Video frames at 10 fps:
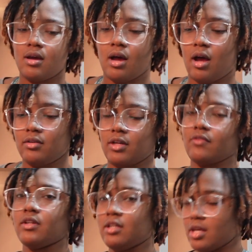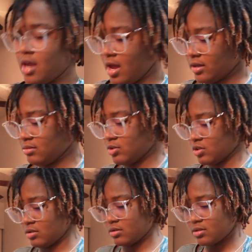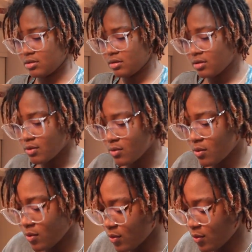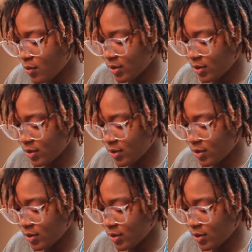I'll definitely add some chunks. Ooh,